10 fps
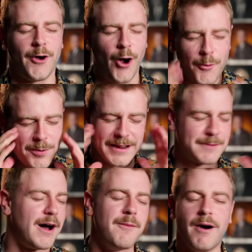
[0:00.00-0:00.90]

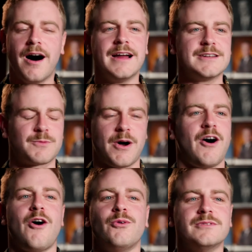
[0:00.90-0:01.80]
opening my mind to a
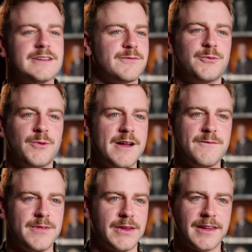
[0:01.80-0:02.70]
whole different way of
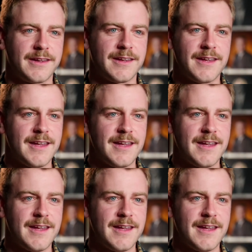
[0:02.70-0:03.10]
thinking.